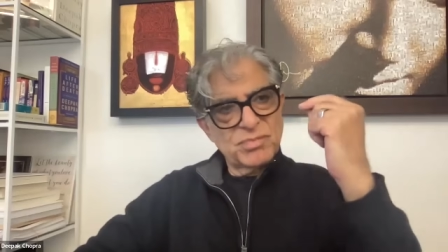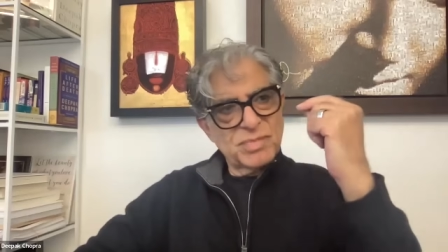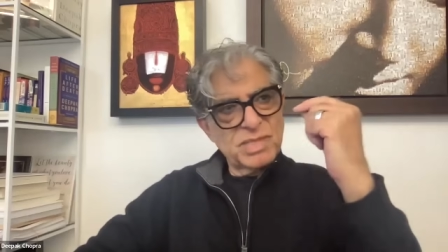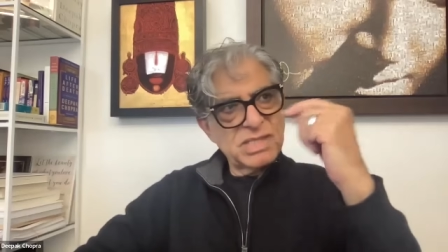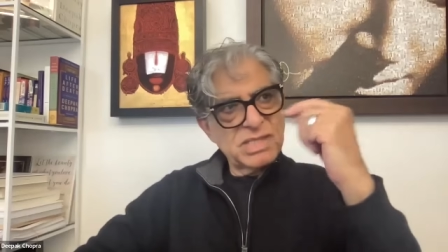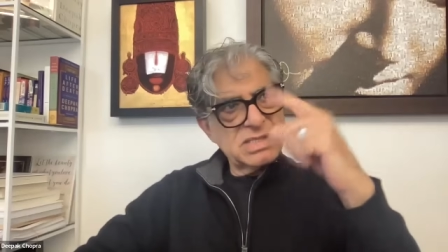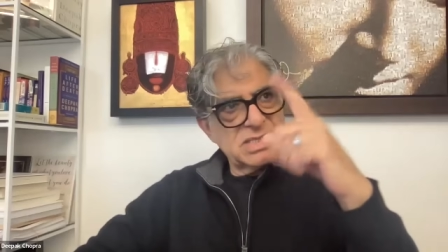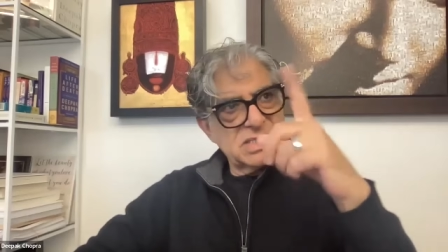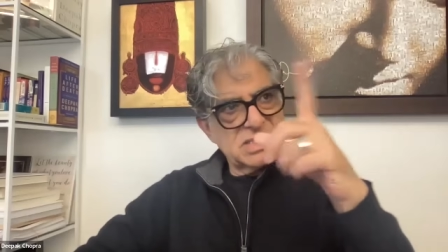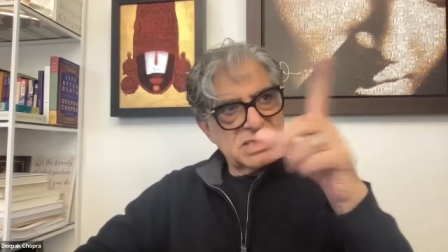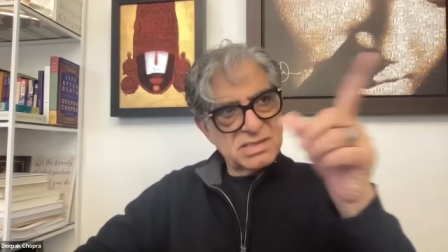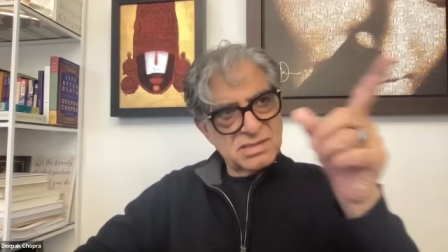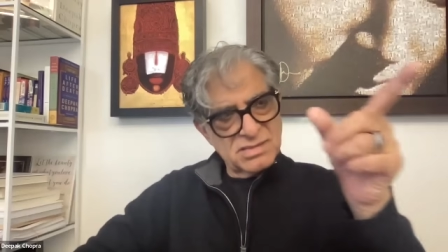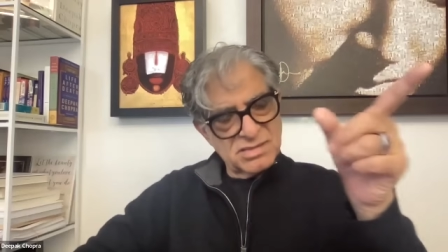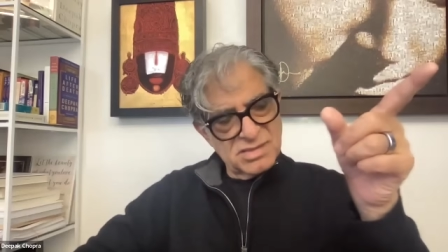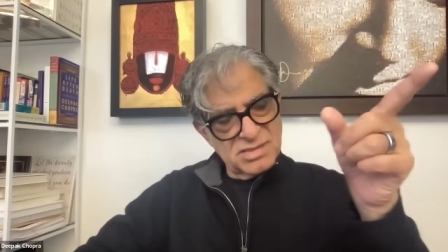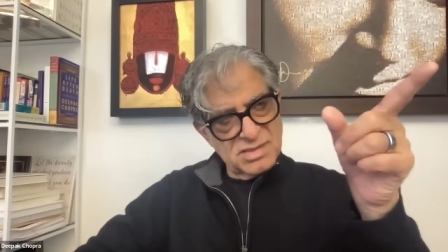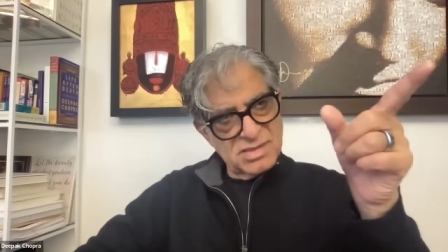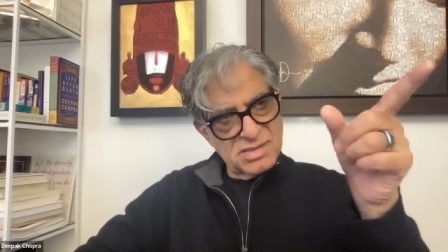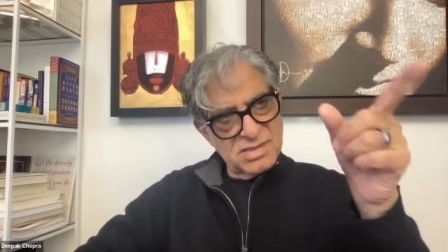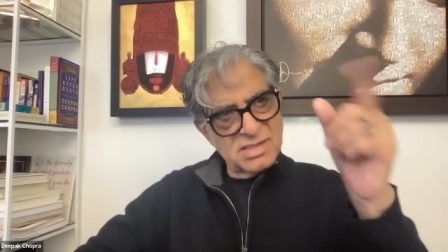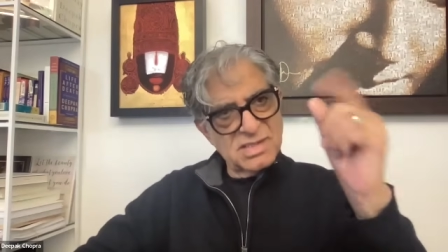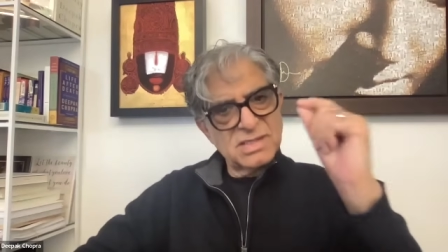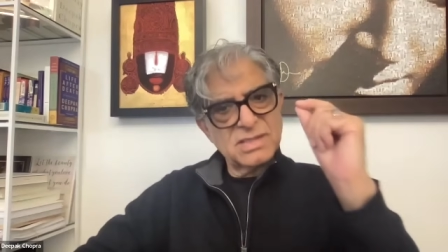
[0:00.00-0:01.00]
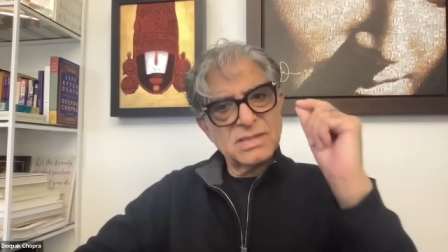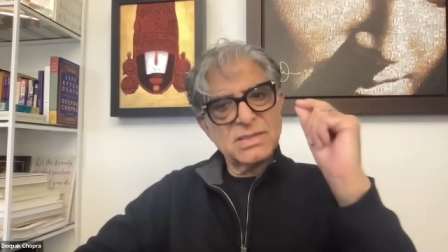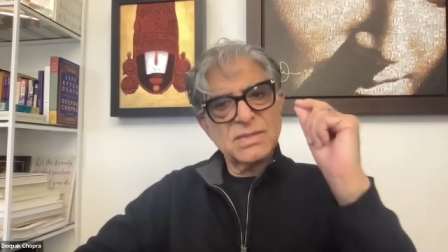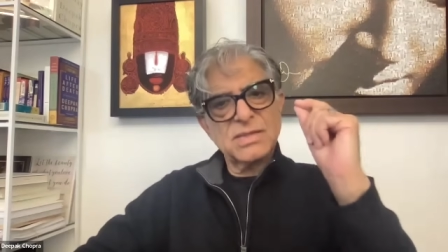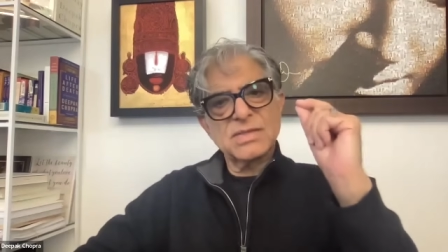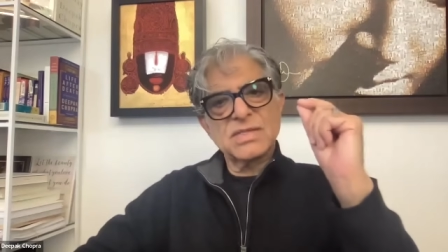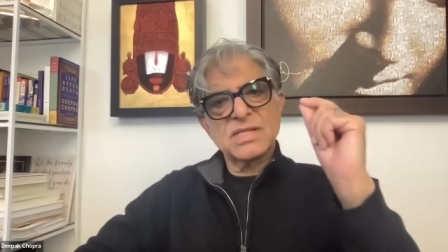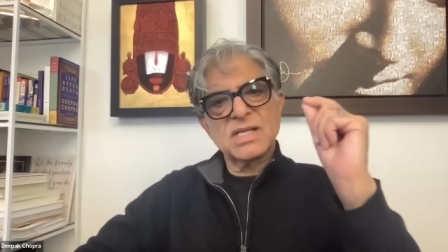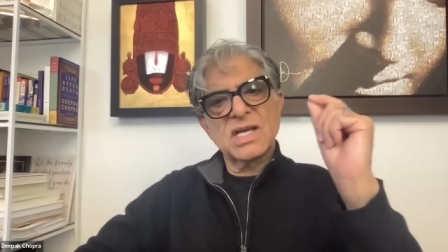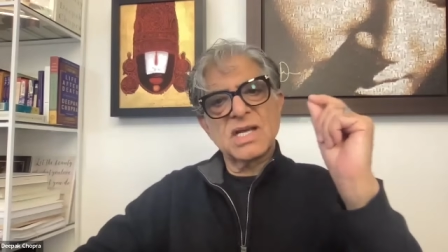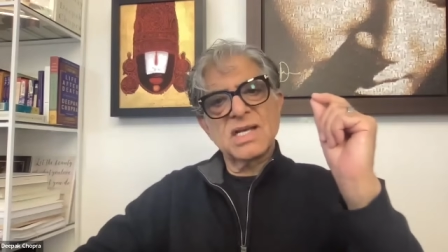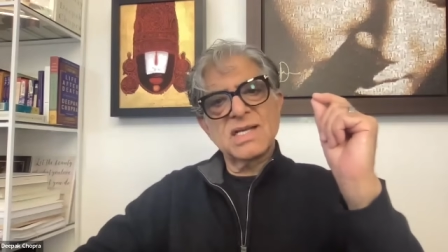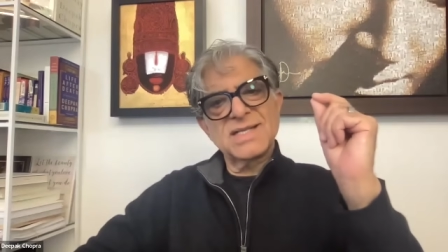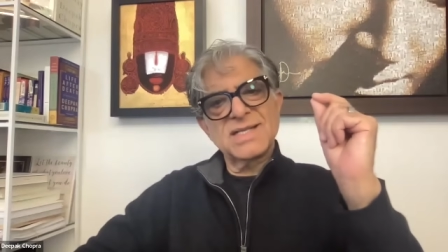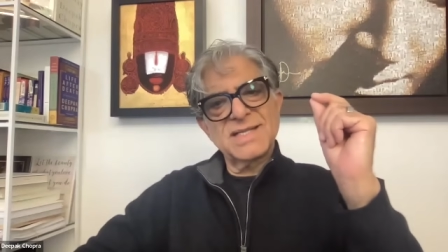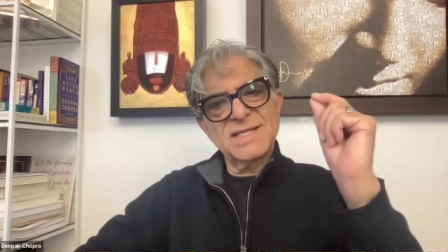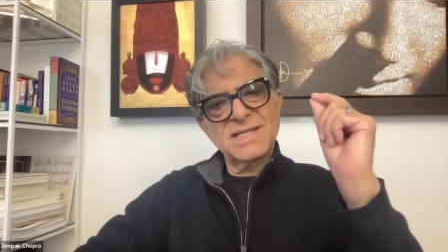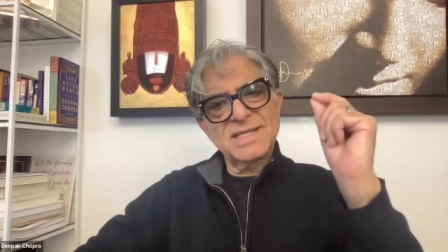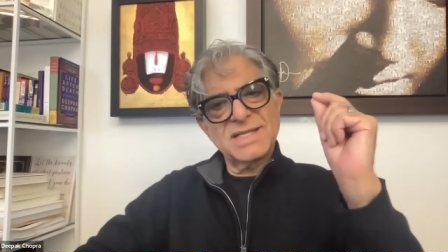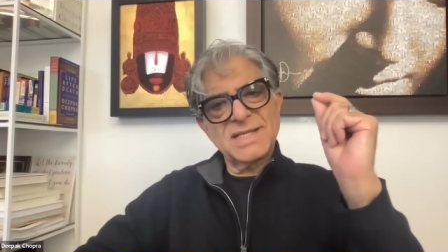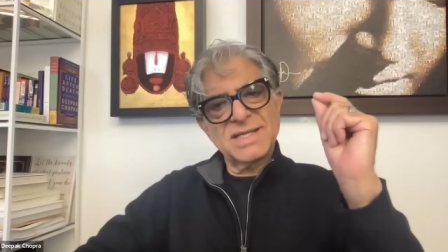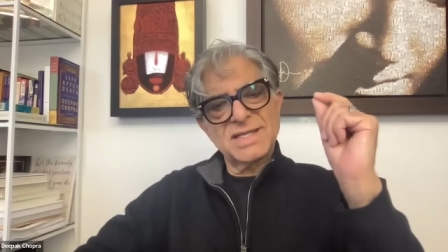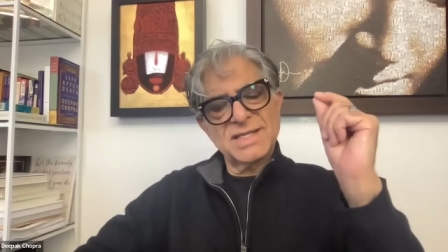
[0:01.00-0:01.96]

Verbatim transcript: peace in society is